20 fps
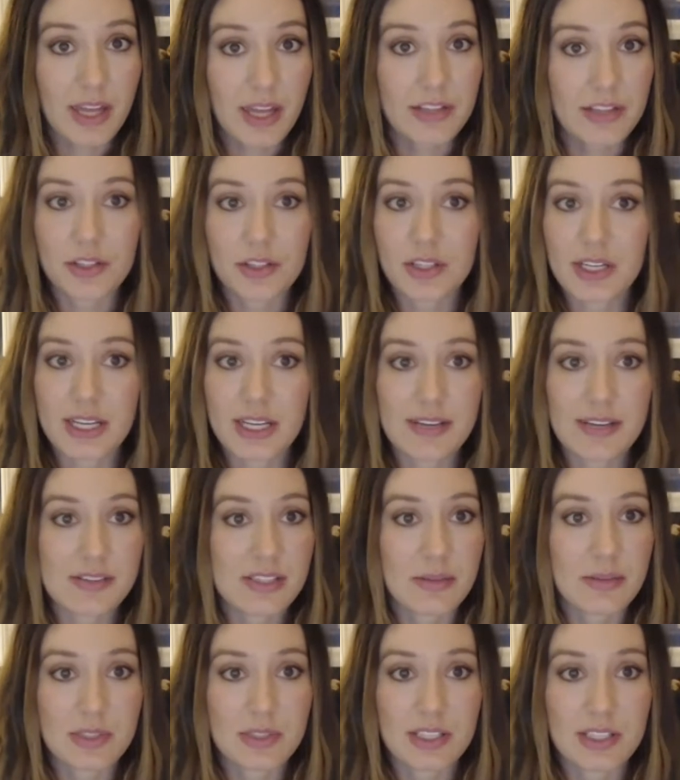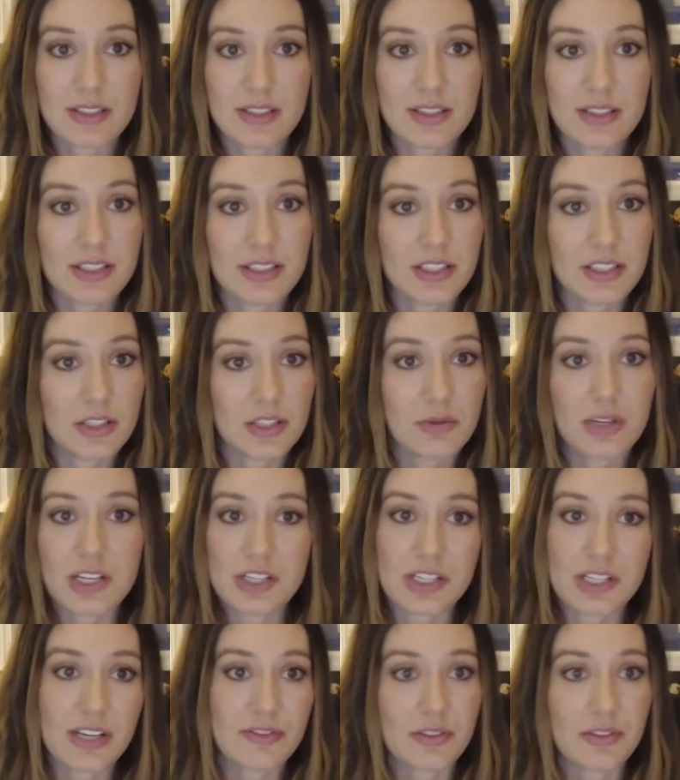and you're going to have something that you want to shout